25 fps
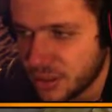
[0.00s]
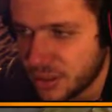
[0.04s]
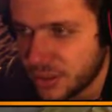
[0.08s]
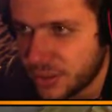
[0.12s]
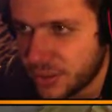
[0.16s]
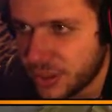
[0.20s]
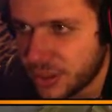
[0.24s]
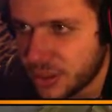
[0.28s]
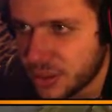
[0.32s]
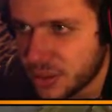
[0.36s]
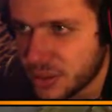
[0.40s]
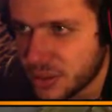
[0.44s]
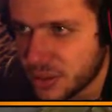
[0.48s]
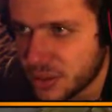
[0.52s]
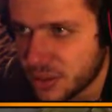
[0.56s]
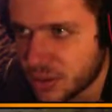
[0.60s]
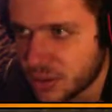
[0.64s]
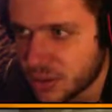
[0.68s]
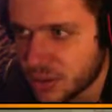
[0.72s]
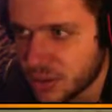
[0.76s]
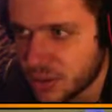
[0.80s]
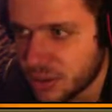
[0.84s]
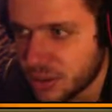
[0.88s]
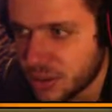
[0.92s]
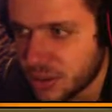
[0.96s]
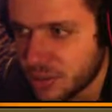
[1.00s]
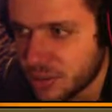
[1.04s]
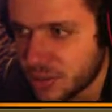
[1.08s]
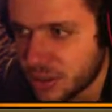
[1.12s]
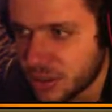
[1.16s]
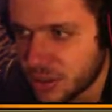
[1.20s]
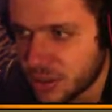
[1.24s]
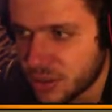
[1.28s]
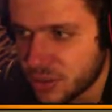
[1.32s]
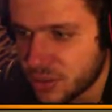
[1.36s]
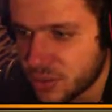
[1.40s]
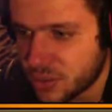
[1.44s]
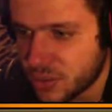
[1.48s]
Regular is sucking there a
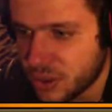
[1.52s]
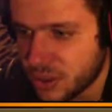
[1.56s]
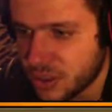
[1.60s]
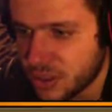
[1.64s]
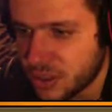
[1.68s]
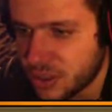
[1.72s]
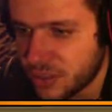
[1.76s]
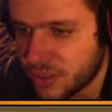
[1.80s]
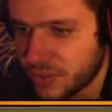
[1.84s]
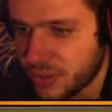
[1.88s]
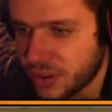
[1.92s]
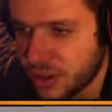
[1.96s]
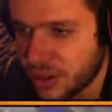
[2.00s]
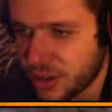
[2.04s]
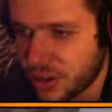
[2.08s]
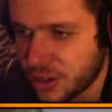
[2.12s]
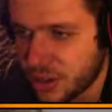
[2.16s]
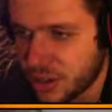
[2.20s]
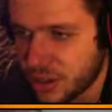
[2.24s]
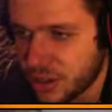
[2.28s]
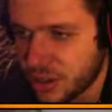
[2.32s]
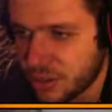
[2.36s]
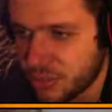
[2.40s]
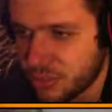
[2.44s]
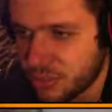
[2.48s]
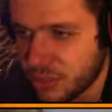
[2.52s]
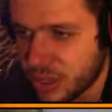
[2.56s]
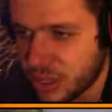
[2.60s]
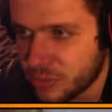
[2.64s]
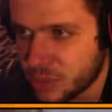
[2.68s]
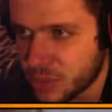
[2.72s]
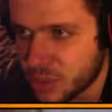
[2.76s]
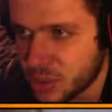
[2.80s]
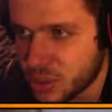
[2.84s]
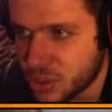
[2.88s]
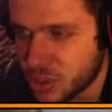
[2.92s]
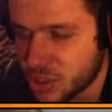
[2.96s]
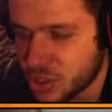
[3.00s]
bit. We're in a very bad
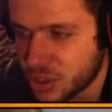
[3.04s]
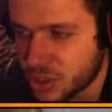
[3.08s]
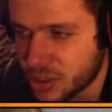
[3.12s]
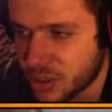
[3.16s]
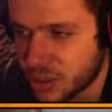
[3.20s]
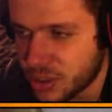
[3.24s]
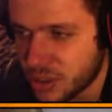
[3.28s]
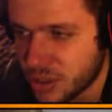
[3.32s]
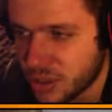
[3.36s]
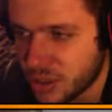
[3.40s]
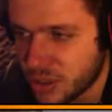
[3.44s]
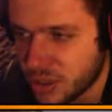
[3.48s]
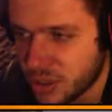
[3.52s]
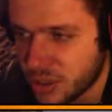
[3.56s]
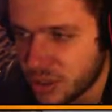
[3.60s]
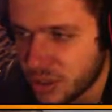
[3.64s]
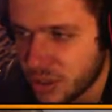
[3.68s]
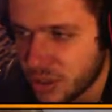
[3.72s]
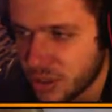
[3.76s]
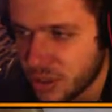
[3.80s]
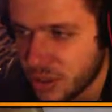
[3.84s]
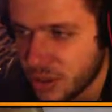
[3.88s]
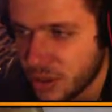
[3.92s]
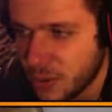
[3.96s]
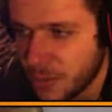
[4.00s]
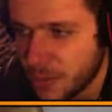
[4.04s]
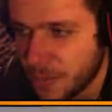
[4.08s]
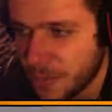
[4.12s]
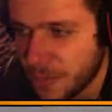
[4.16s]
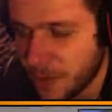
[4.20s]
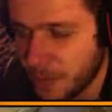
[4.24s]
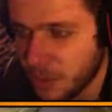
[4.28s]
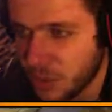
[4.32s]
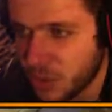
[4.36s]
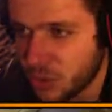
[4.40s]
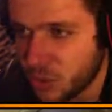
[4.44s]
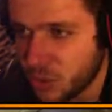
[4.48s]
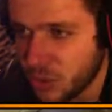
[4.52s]
position here.
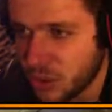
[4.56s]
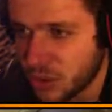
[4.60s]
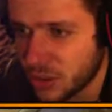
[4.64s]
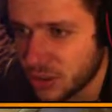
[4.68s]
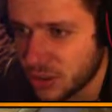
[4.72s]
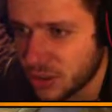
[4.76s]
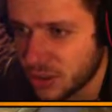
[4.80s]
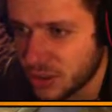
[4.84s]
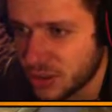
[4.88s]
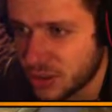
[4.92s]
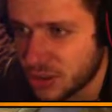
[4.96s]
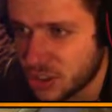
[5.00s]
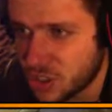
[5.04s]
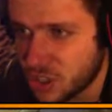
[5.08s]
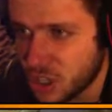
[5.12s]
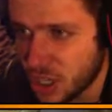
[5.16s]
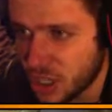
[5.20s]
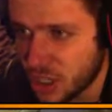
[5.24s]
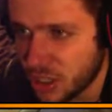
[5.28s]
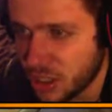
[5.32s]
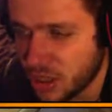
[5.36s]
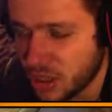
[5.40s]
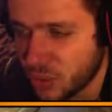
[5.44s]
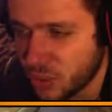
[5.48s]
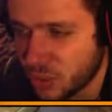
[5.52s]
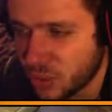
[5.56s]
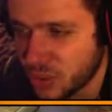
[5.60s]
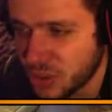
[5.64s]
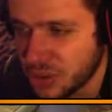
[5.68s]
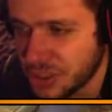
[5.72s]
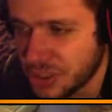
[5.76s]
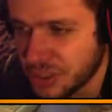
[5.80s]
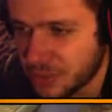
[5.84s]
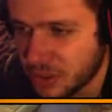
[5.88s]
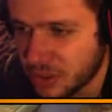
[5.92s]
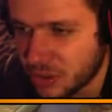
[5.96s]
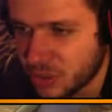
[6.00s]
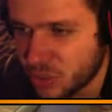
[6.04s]
I mean, we're not generally
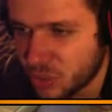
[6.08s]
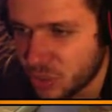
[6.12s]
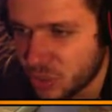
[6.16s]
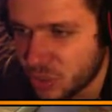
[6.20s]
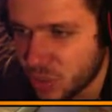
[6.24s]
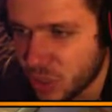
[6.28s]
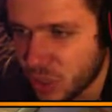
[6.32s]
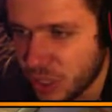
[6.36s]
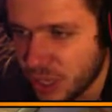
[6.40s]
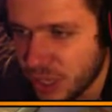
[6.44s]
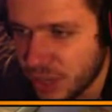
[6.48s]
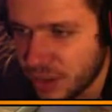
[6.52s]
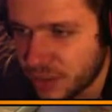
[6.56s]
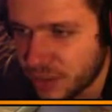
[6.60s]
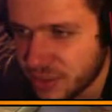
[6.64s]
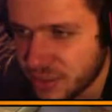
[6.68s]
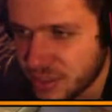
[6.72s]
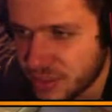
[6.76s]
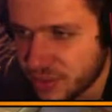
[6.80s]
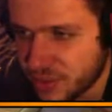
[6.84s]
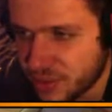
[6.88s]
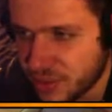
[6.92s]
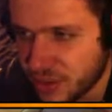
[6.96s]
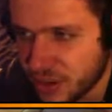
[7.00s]
losing, but we were having some